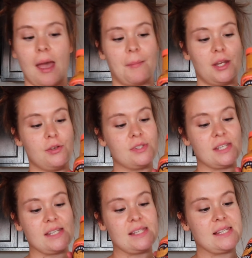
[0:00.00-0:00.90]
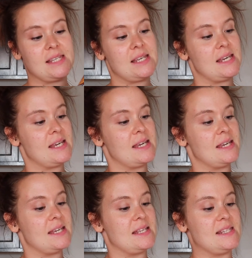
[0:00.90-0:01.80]
I'm going to use this
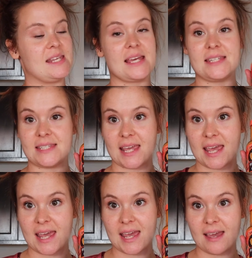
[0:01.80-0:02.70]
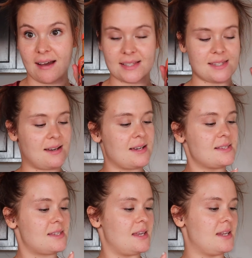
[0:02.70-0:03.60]
Siete hot sauce.
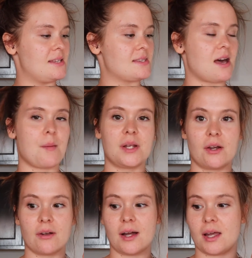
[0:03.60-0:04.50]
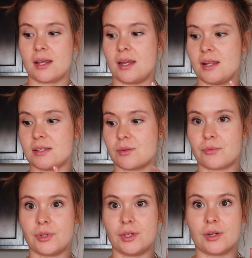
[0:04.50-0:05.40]
It is the habanero kind, and it's
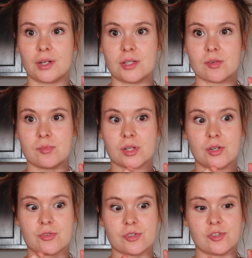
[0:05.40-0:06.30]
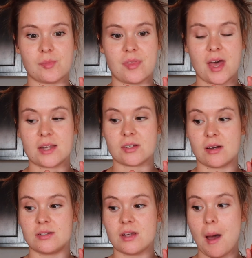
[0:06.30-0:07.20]
really good. So I'm just going to drizzle some of that
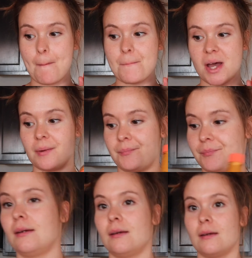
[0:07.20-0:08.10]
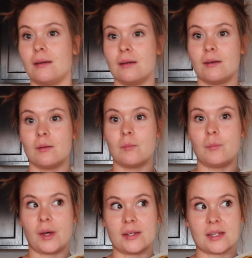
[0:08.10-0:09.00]
on top.
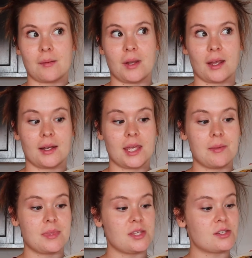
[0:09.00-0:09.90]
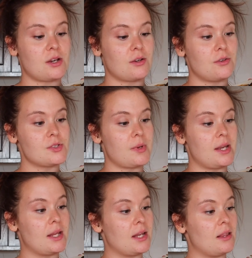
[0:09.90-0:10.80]
But I'm not going to keep these tacos
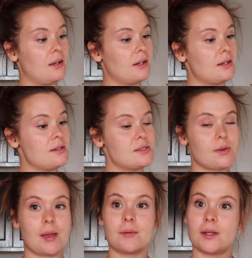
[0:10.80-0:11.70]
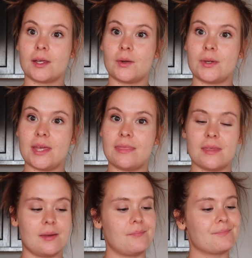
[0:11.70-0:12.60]
waiting any longer, so I'm going to go eat
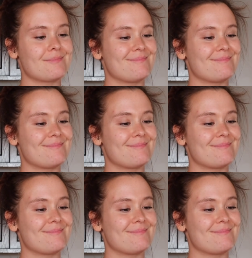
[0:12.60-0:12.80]
them.